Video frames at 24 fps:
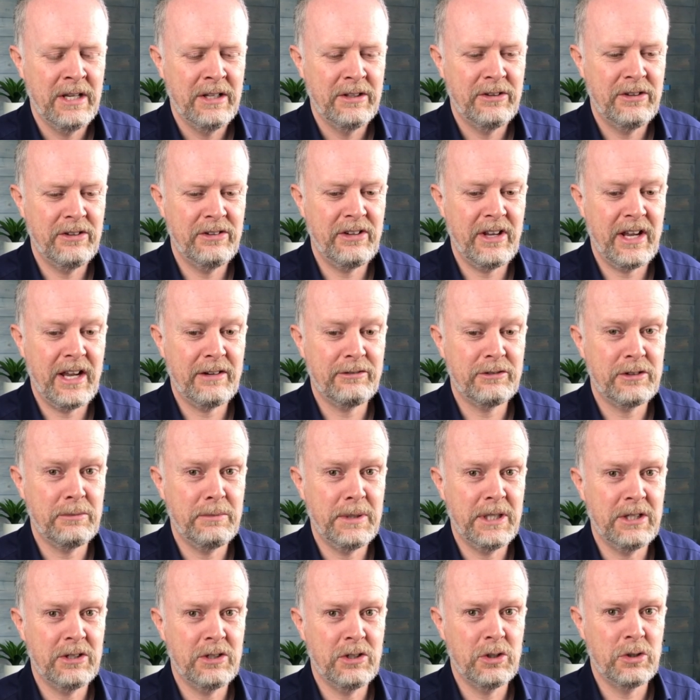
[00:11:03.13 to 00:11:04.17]
Does it have to
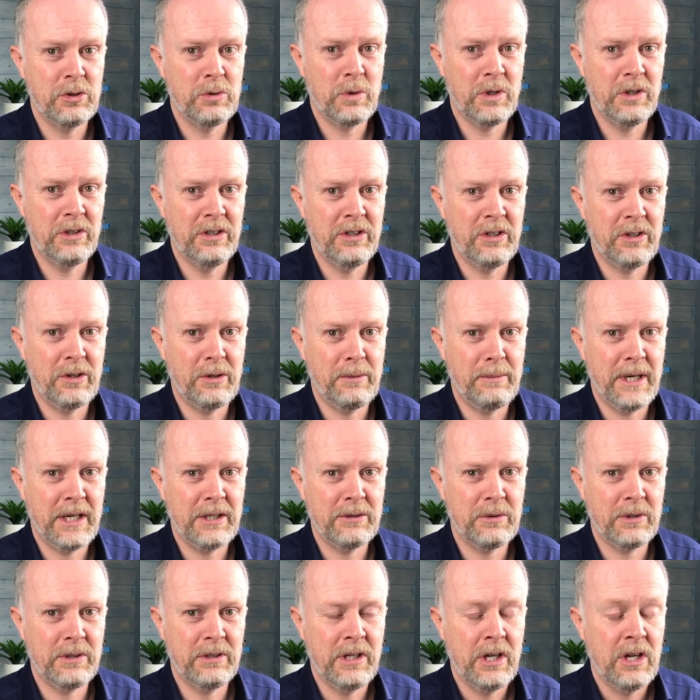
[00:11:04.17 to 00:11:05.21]
be a good one or a bad
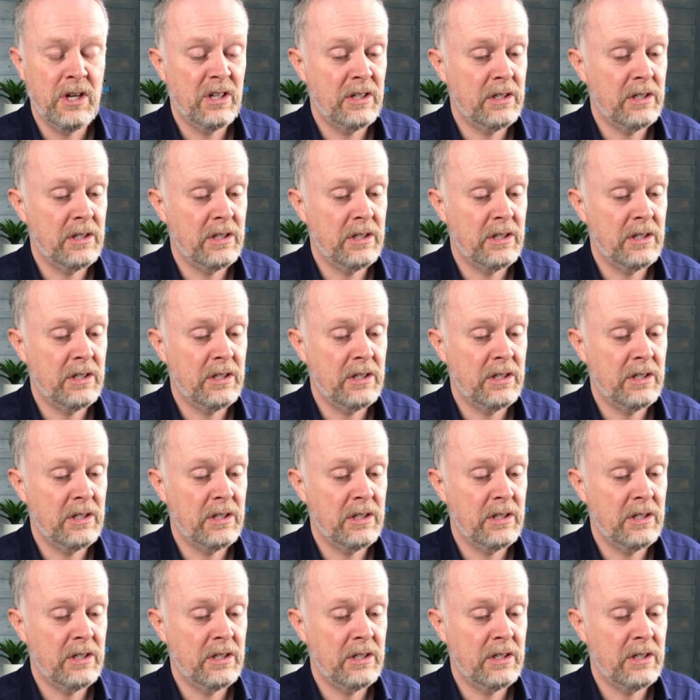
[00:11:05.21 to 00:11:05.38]
one?